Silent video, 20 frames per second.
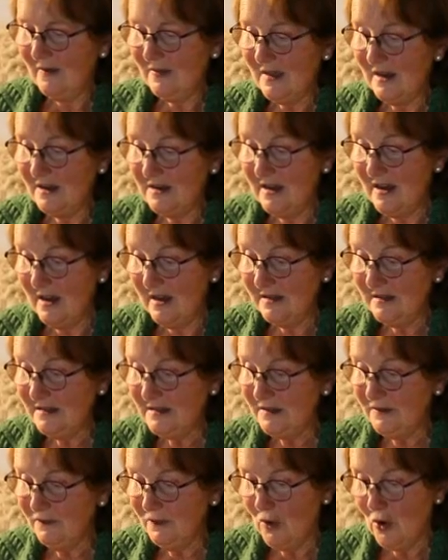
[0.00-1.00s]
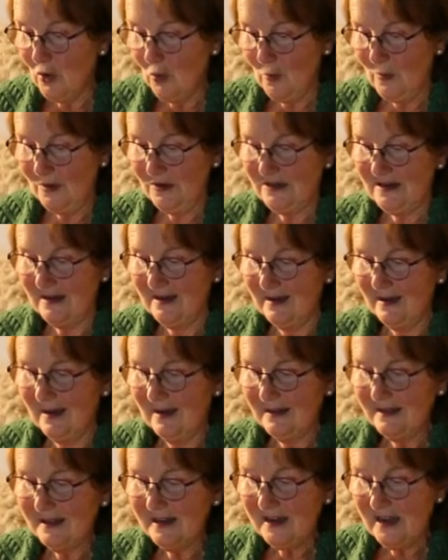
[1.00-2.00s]
that henceforward
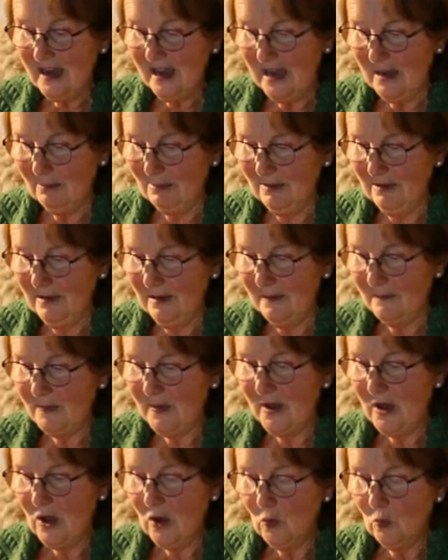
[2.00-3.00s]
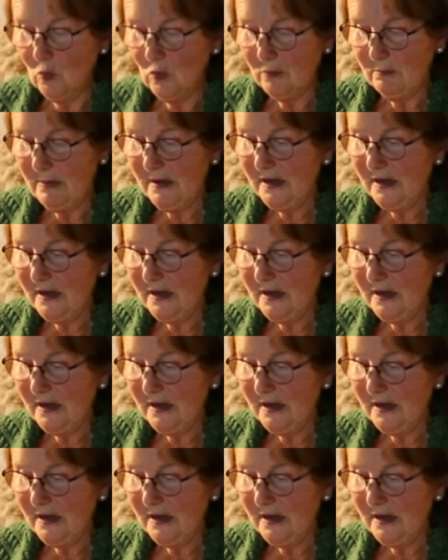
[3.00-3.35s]
the cable would